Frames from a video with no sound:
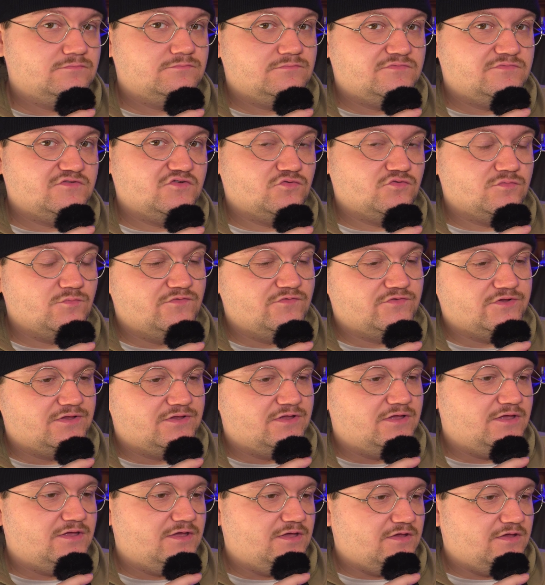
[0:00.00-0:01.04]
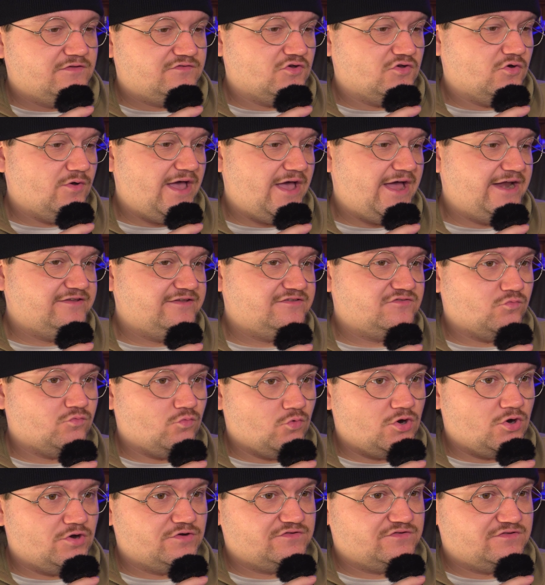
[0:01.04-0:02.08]
So removal. So at its
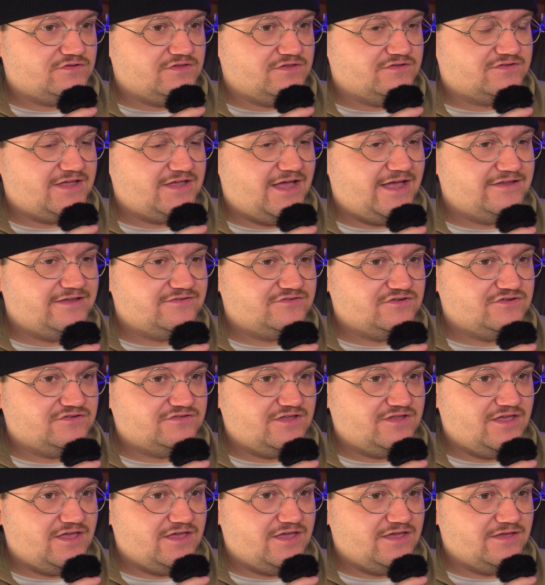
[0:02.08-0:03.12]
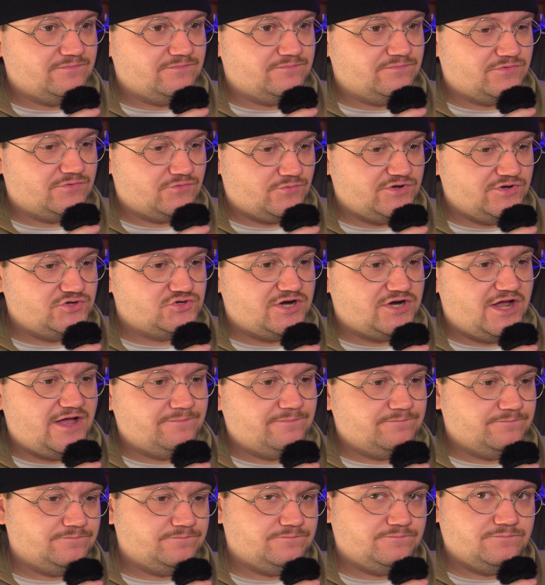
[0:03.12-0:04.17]
worst, this guy is just a
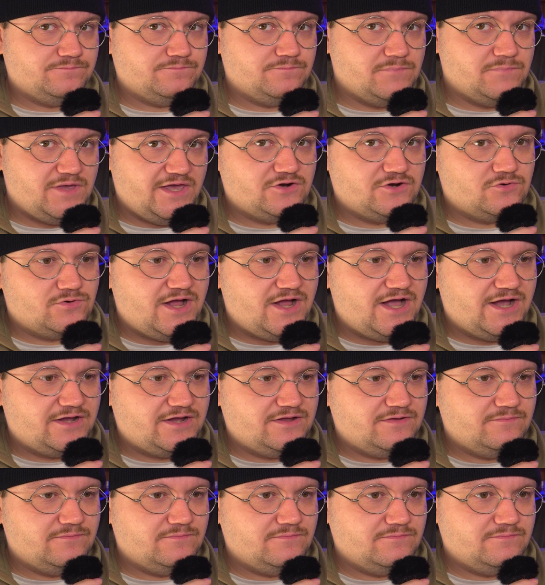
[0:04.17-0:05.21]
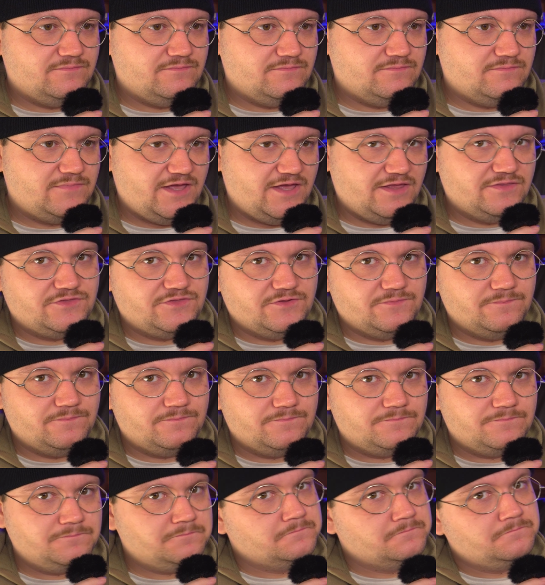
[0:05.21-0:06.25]
3-drop mana rock
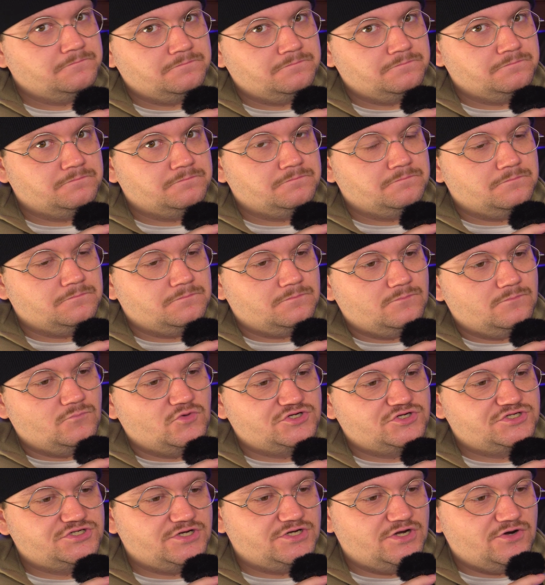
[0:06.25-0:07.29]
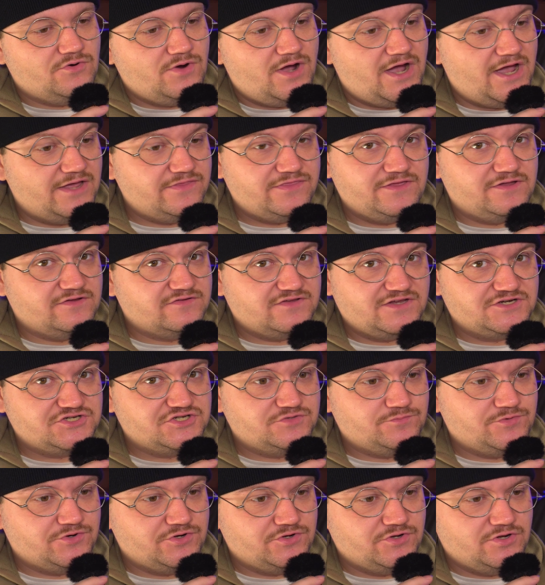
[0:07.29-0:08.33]
anthem, which, I think is
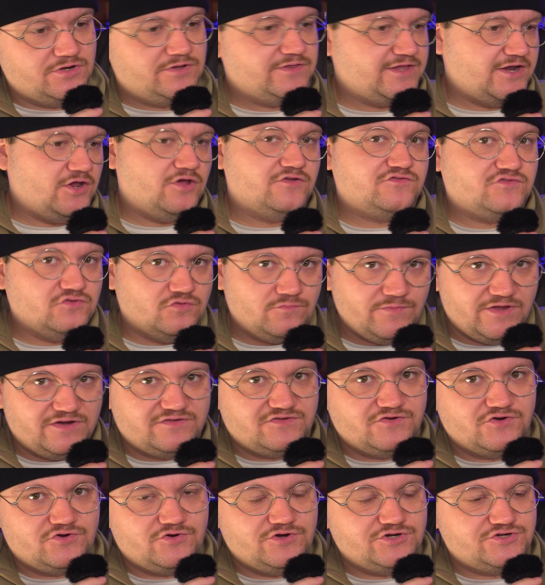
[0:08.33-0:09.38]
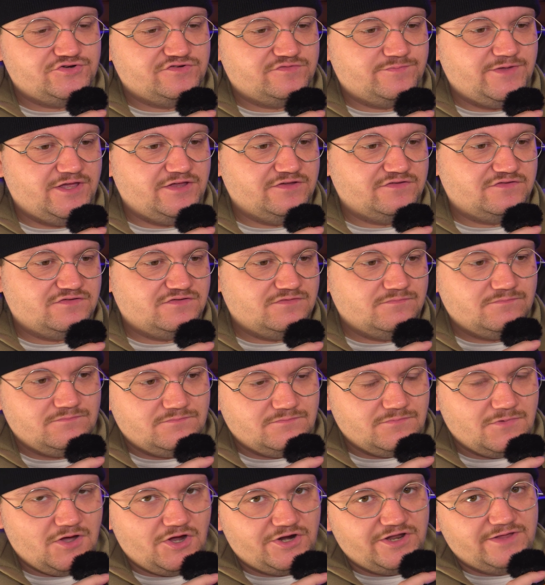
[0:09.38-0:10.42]
actually pretty good. That also makes your creature spells
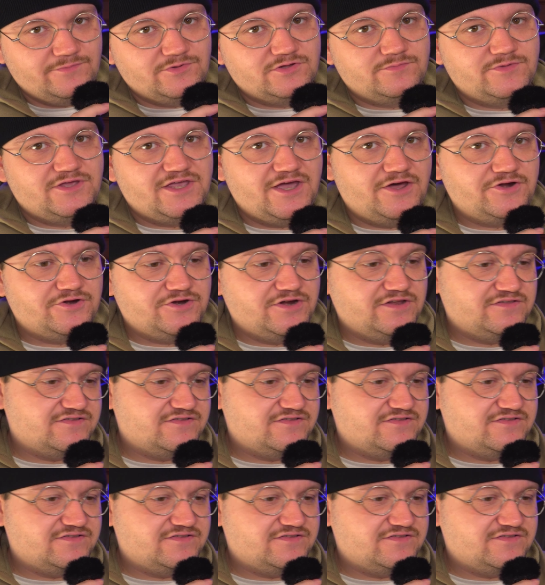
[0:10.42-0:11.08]
unable to be countered.